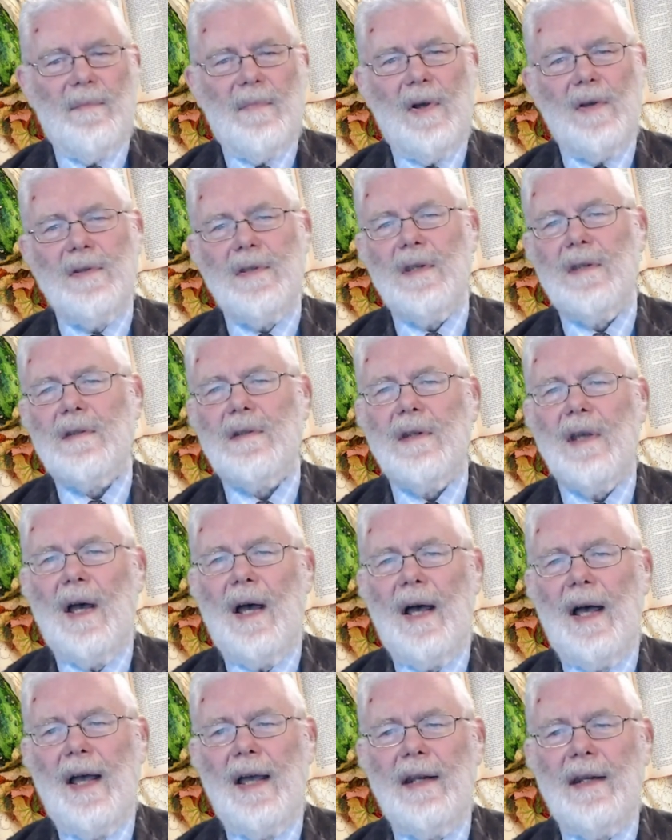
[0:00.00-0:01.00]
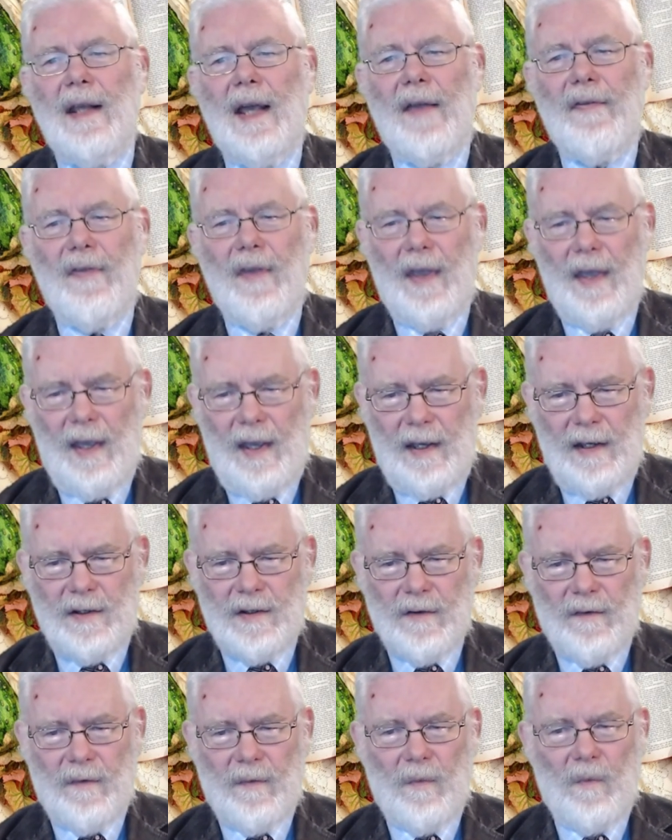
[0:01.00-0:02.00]
Moses died at the
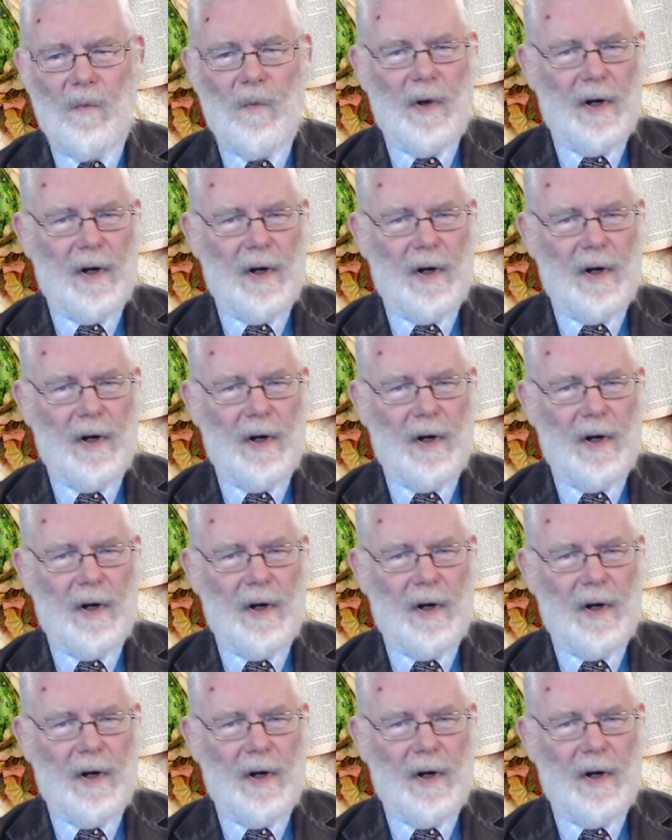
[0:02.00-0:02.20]
age of